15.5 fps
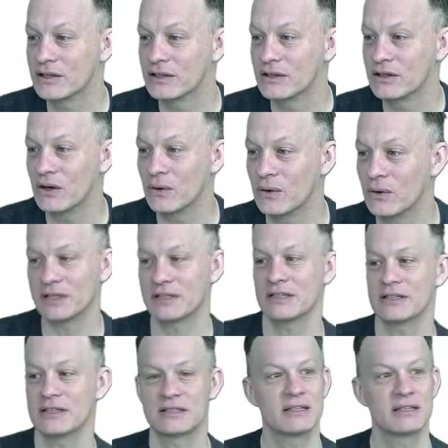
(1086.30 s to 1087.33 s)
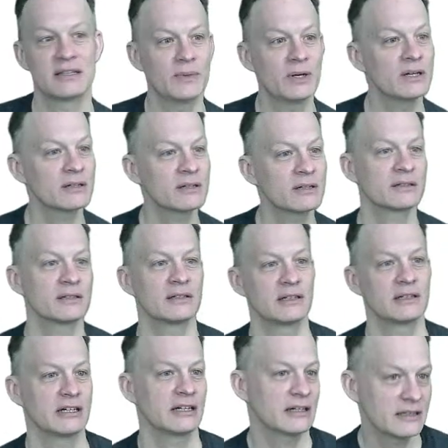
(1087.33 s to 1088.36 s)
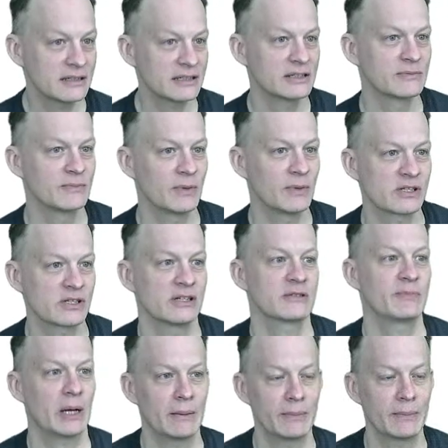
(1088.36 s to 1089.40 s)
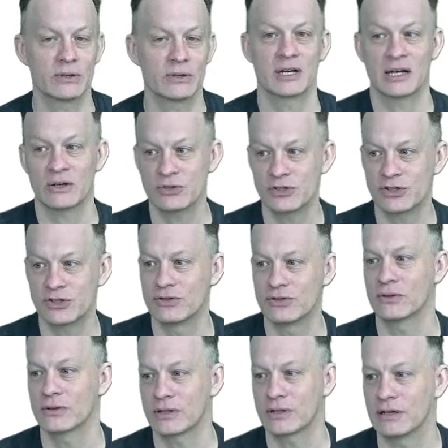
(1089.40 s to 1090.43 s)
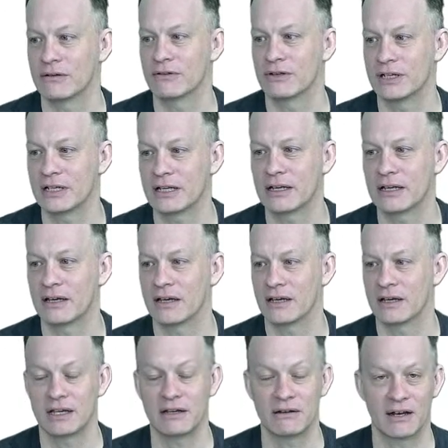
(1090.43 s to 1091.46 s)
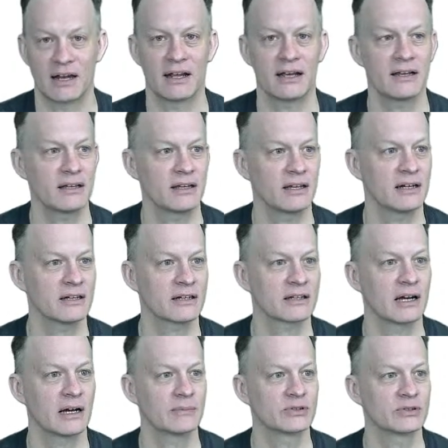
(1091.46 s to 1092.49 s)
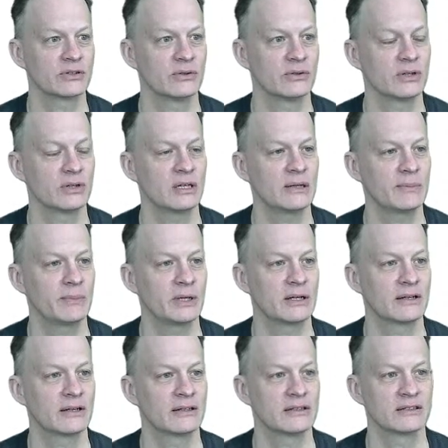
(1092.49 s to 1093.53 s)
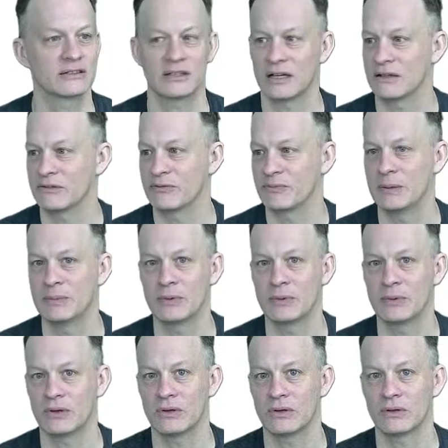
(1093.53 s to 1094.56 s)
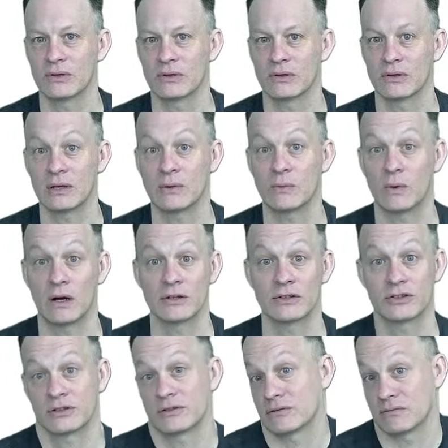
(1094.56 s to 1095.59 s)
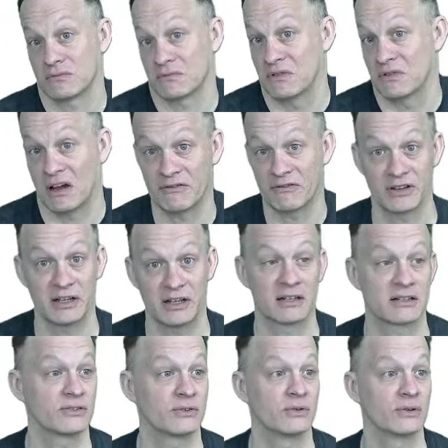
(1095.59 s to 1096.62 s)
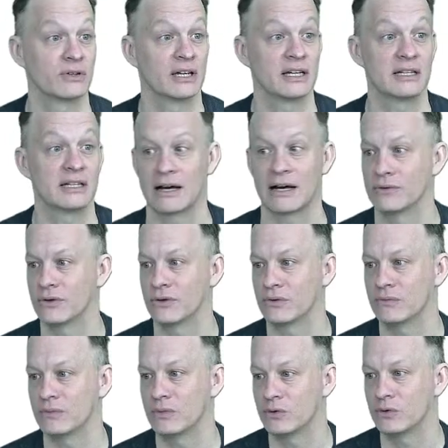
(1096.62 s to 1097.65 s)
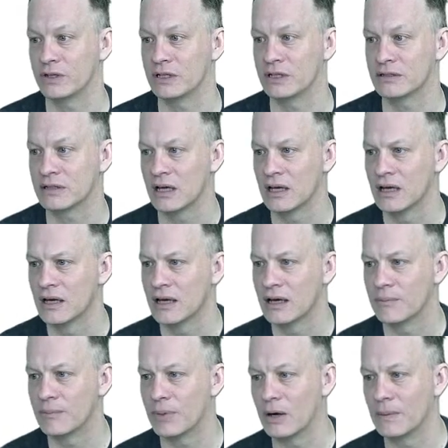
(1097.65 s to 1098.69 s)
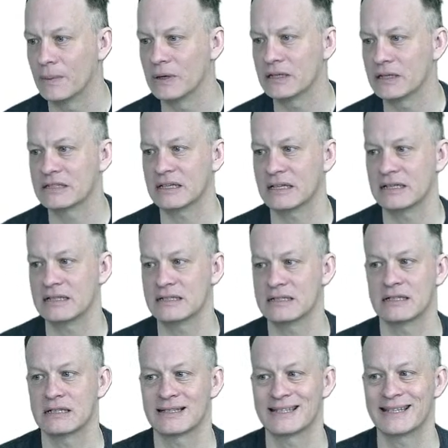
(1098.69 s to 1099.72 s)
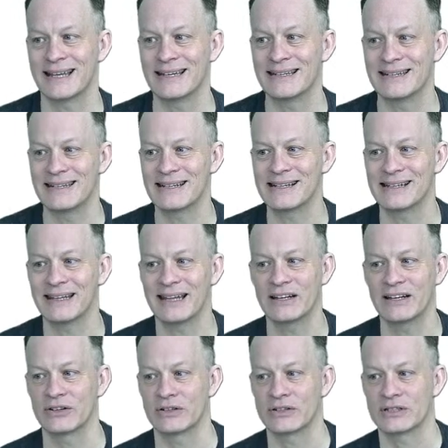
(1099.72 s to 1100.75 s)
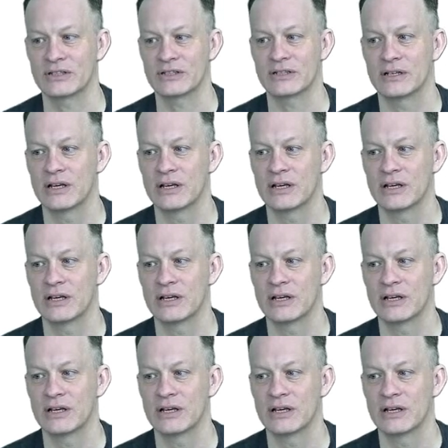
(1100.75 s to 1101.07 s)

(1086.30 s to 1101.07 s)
going to the cinema, yeah, is much less popular now. Sure, Enrique, Irene, yeah, absolutely, because a lot of people they watch Netflix or they download movies. Barbara says sending letters,